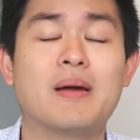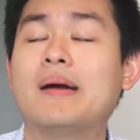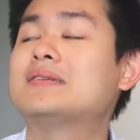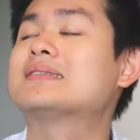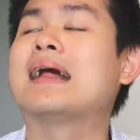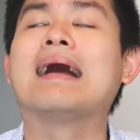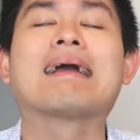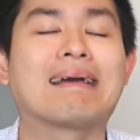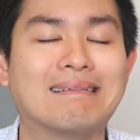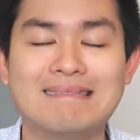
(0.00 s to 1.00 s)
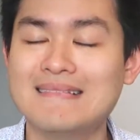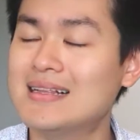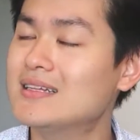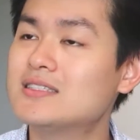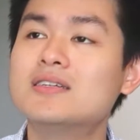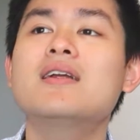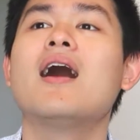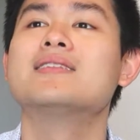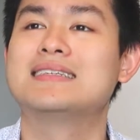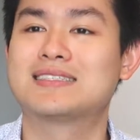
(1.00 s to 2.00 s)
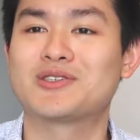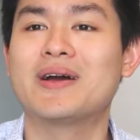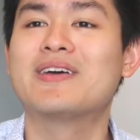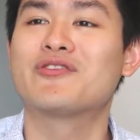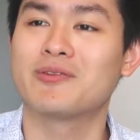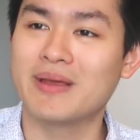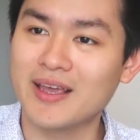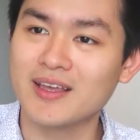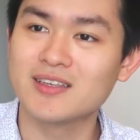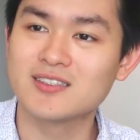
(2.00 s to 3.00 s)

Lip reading: And I'm just like, do not destroy it for me.